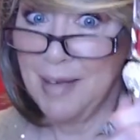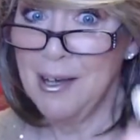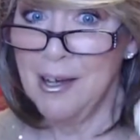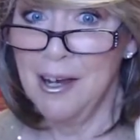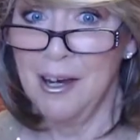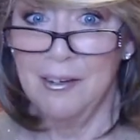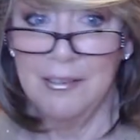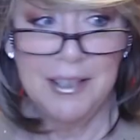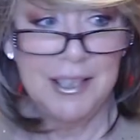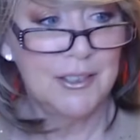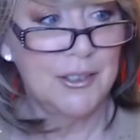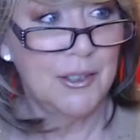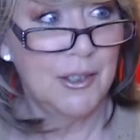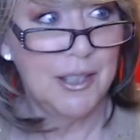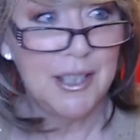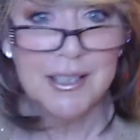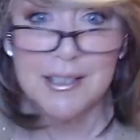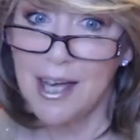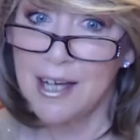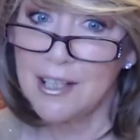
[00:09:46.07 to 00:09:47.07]
Alrighty, so
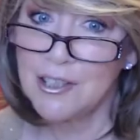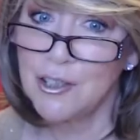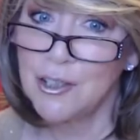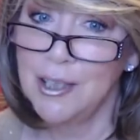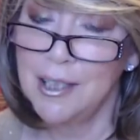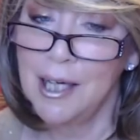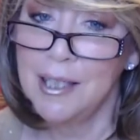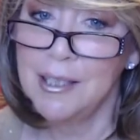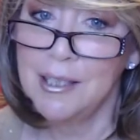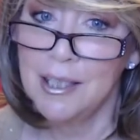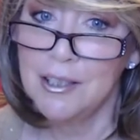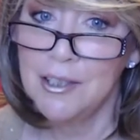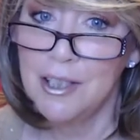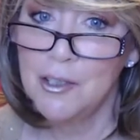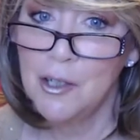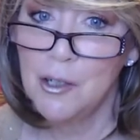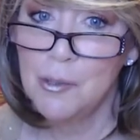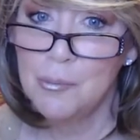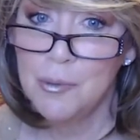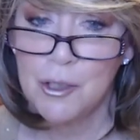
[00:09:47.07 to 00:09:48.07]
this actually I got on
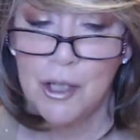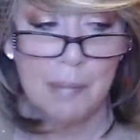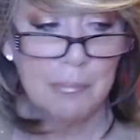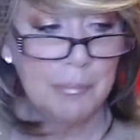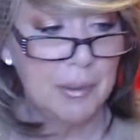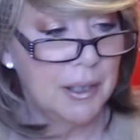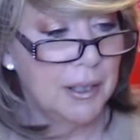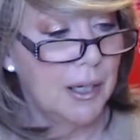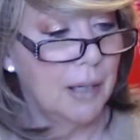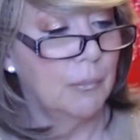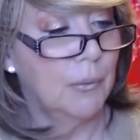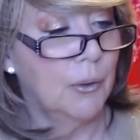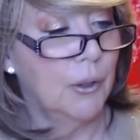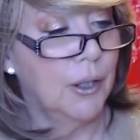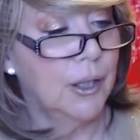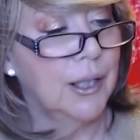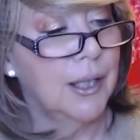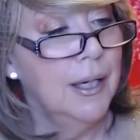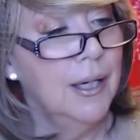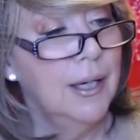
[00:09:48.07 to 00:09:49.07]
Home Shopping Network.
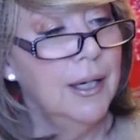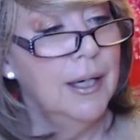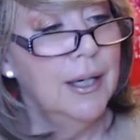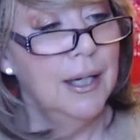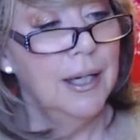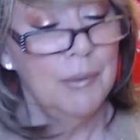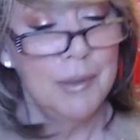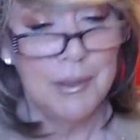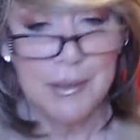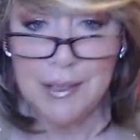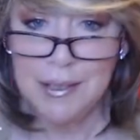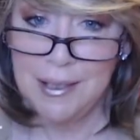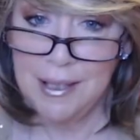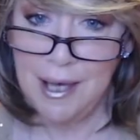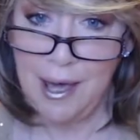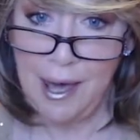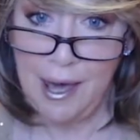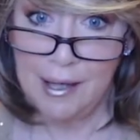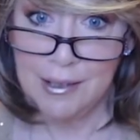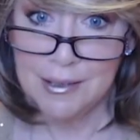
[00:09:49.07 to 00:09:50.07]
It was in the
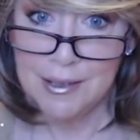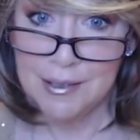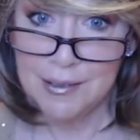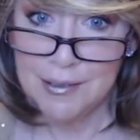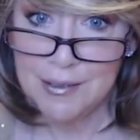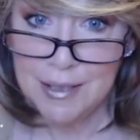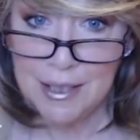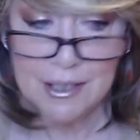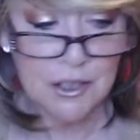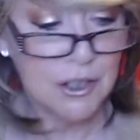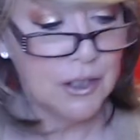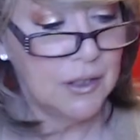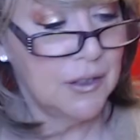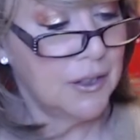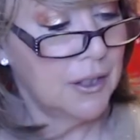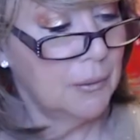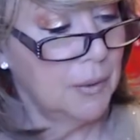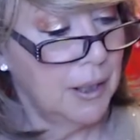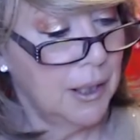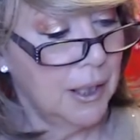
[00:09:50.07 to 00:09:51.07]
As Is section.
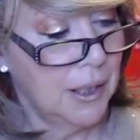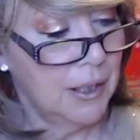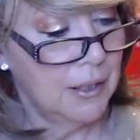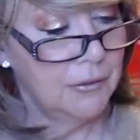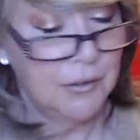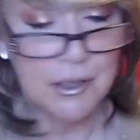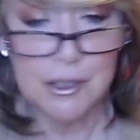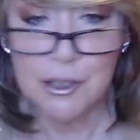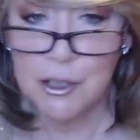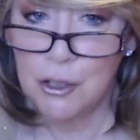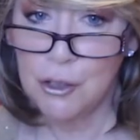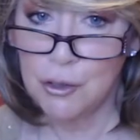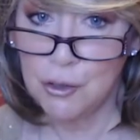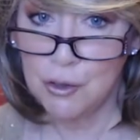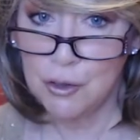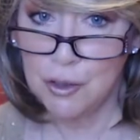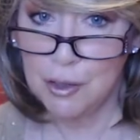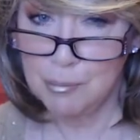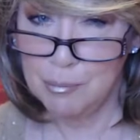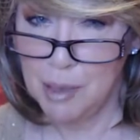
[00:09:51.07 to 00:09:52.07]
Someone had
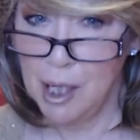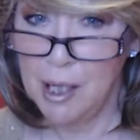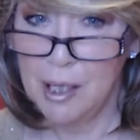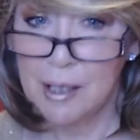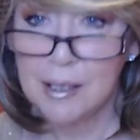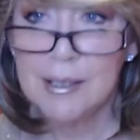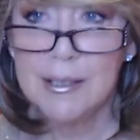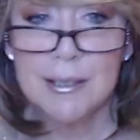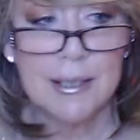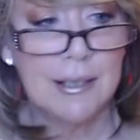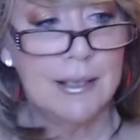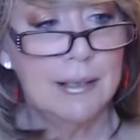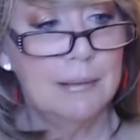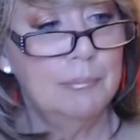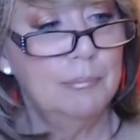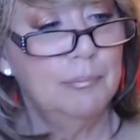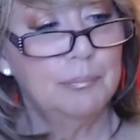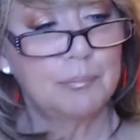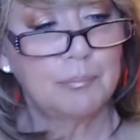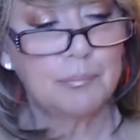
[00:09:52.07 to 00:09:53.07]
returned the box.
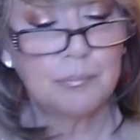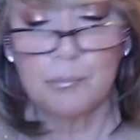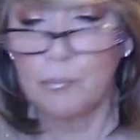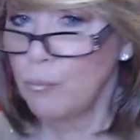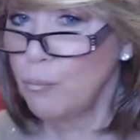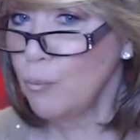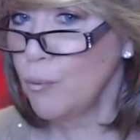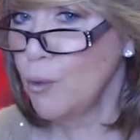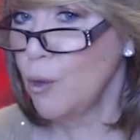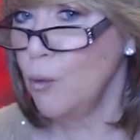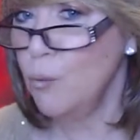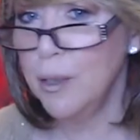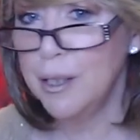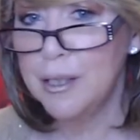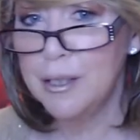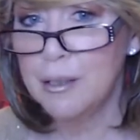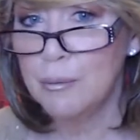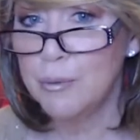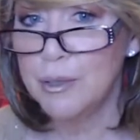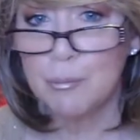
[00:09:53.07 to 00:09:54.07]
Um, one
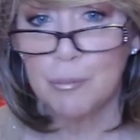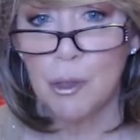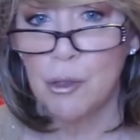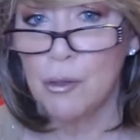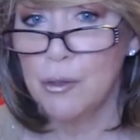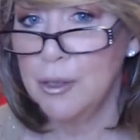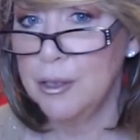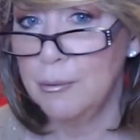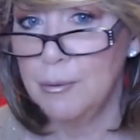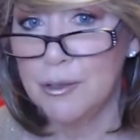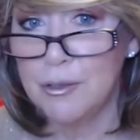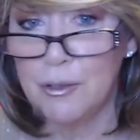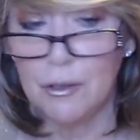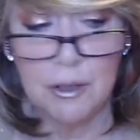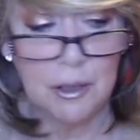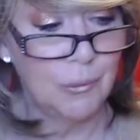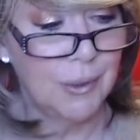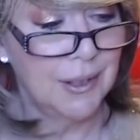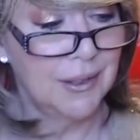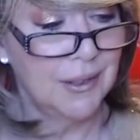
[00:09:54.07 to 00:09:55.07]
of them was broken. There was
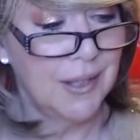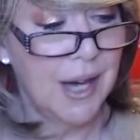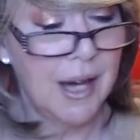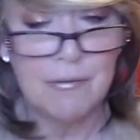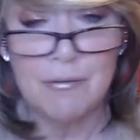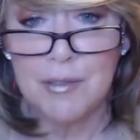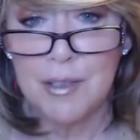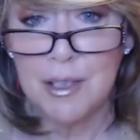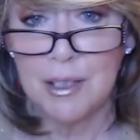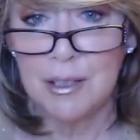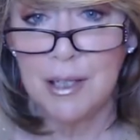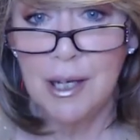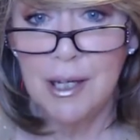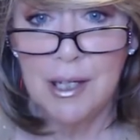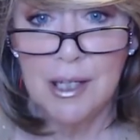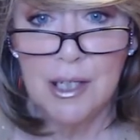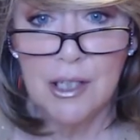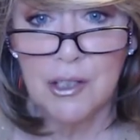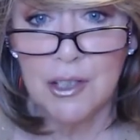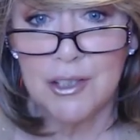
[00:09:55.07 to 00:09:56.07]
only one left. And,
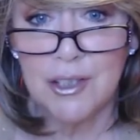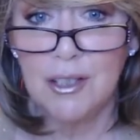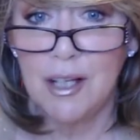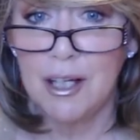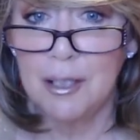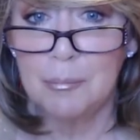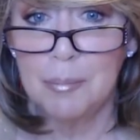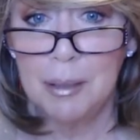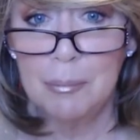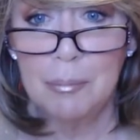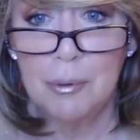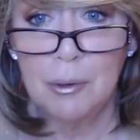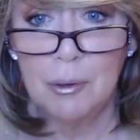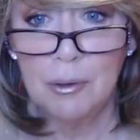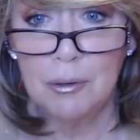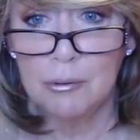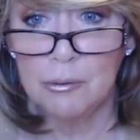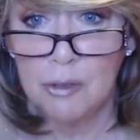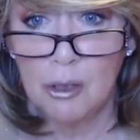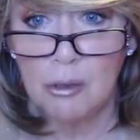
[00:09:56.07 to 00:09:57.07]
of course, a lot of
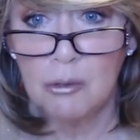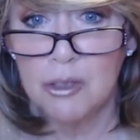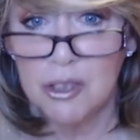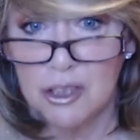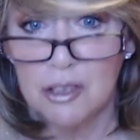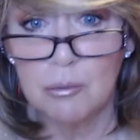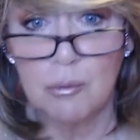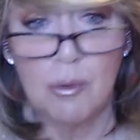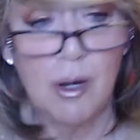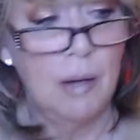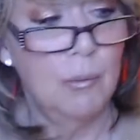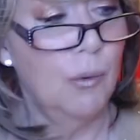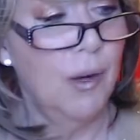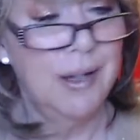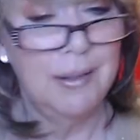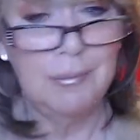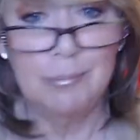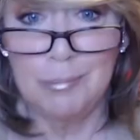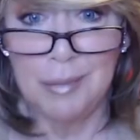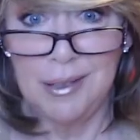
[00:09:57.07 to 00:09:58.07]
people don't just want
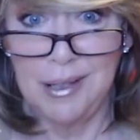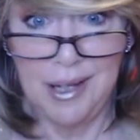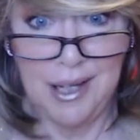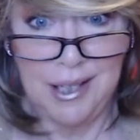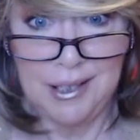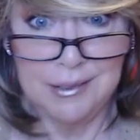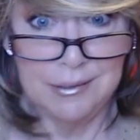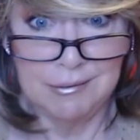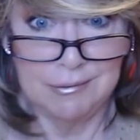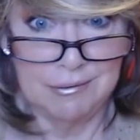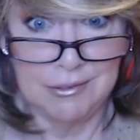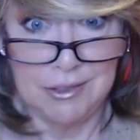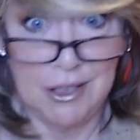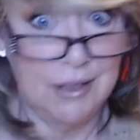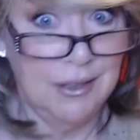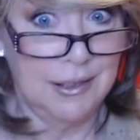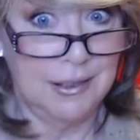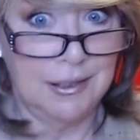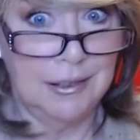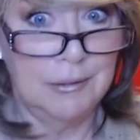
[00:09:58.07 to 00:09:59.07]
one, but I
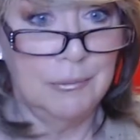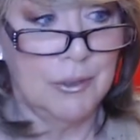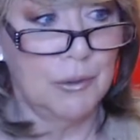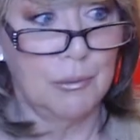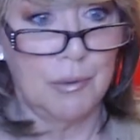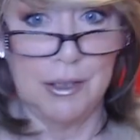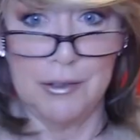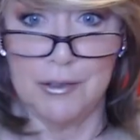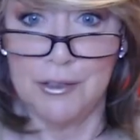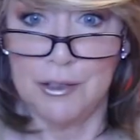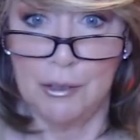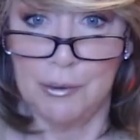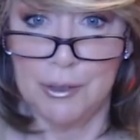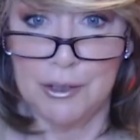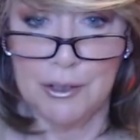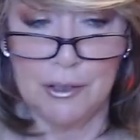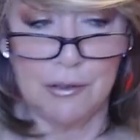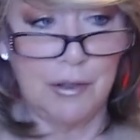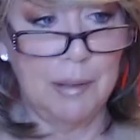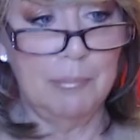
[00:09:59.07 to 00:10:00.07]
all I need was one. So it
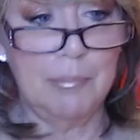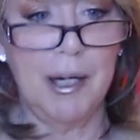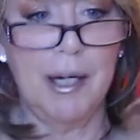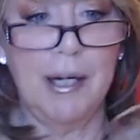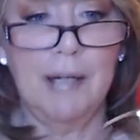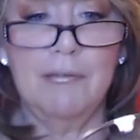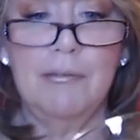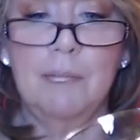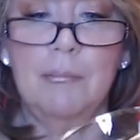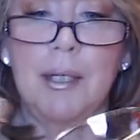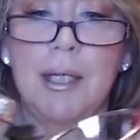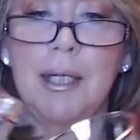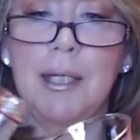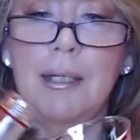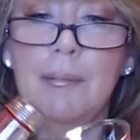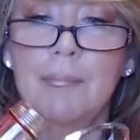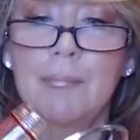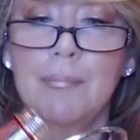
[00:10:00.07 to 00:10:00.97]
was a great buy for me.